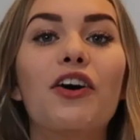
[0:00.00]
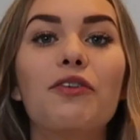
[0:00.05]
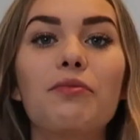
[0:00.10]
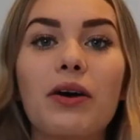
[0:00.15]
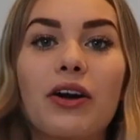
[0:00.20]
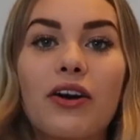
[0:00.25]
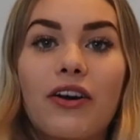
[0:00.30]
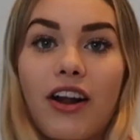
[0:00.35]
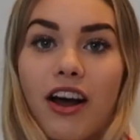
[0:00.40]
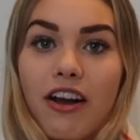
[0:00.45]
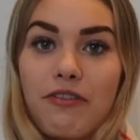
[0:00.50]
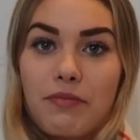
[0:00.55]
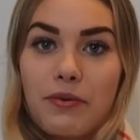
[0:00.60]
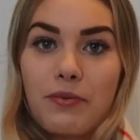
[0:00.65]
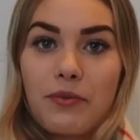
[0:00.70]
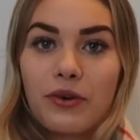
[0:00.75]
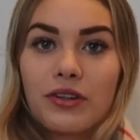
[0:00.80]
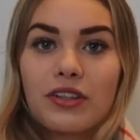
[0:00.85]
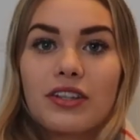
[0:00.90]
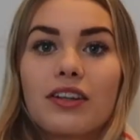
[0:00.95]
Oh my god, I've
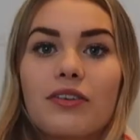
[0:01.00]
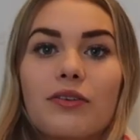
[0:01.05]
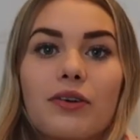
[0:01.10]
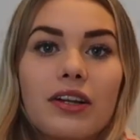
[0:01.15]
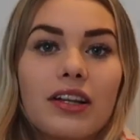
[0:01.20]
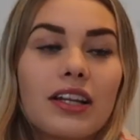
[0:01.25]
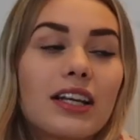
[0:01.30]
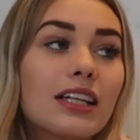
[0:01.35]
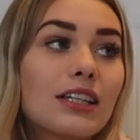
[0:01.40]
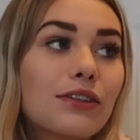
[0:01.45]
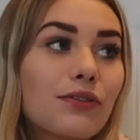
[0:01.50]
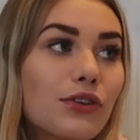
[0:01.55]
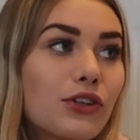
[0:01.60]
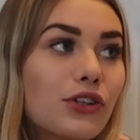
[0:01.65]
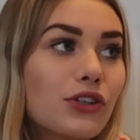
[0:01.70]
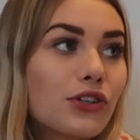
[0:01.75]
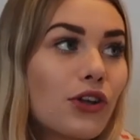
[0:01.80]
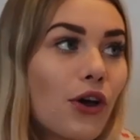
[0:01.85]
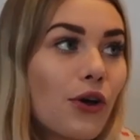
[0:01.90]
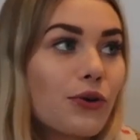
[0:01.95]
been wanting one of these for
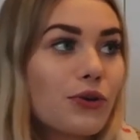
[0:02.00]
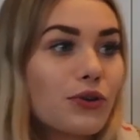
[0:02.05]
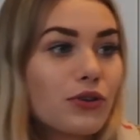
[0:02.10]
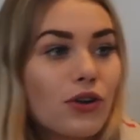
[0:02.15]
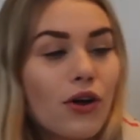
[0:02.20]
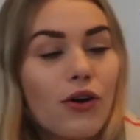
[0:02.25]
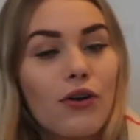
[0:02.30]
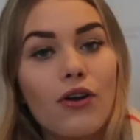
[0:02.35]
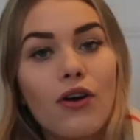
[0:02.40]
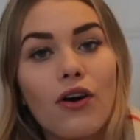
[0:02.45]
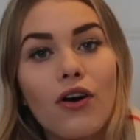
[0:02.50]
so